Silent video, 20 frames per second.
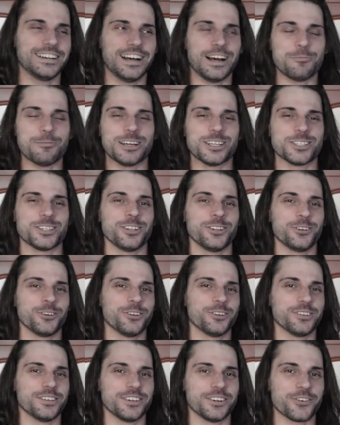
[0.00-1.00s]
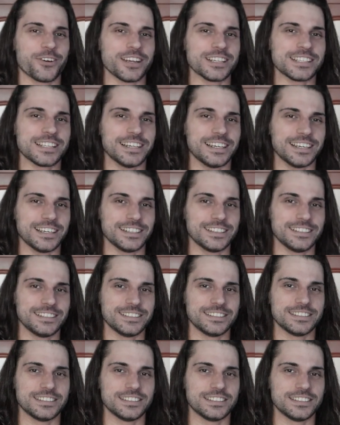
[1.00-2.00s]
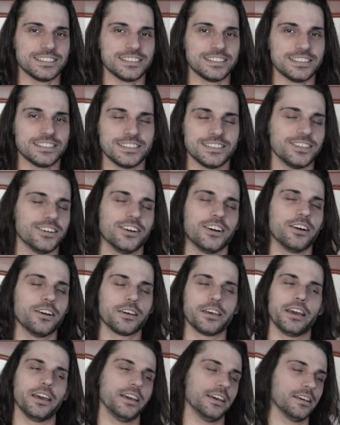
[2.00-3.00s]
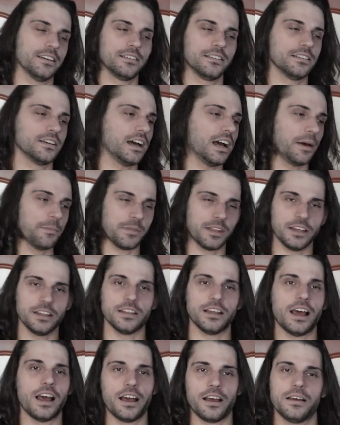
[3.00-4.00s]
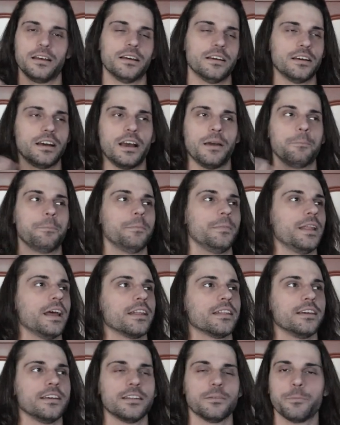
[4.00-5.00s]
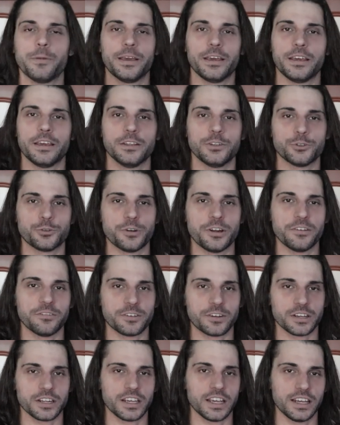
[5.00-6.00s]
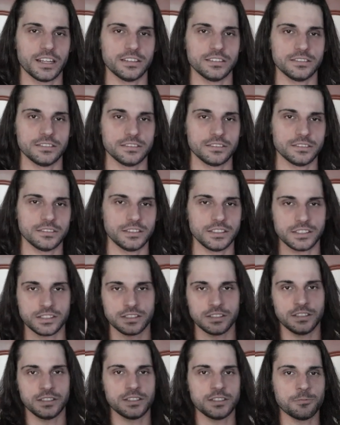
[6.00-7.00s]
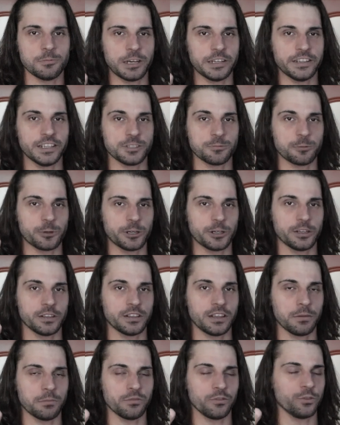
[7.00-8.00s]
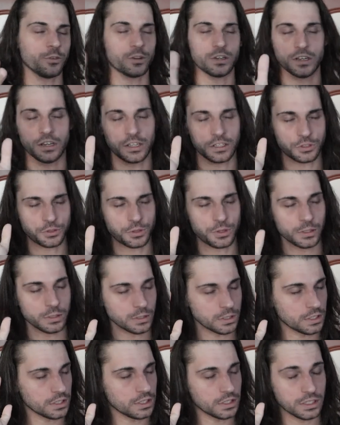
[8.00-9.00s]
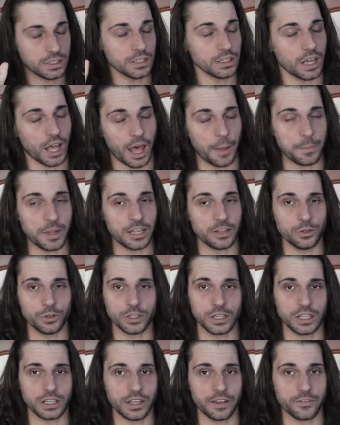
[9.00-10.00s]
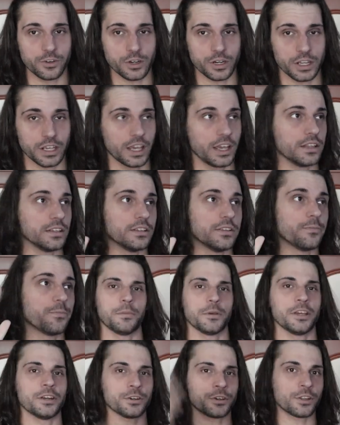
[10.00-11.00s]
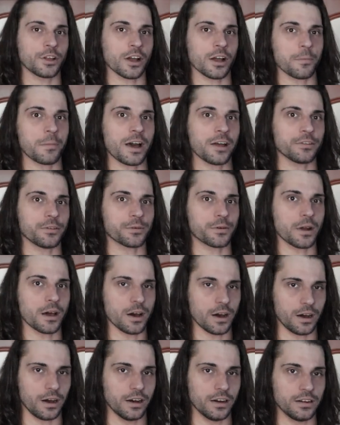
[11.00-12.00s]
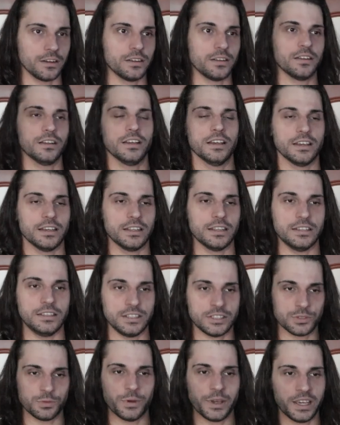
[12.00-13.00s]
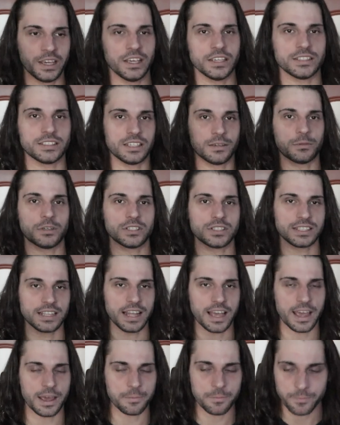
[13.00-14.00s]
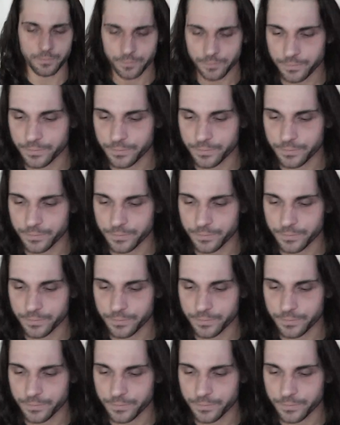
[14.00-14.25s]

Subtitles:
I'm Angelo Wrestling. Okay, I'm done. I'm not gonna make intro ever again. This is my desperate attempt for an intro. I'm not doing it ever again. I'm here to talk about Raw. This week is SummerSlam,